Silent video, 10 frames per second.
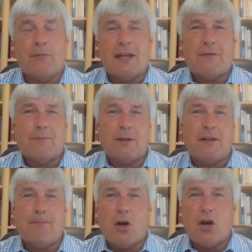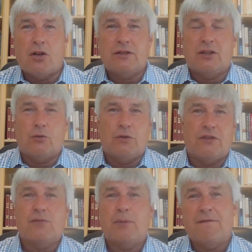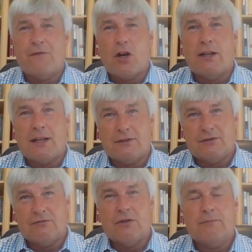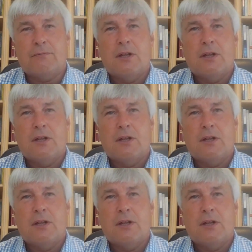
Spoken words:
They haven't been in marketing, or they've just been in finance, right?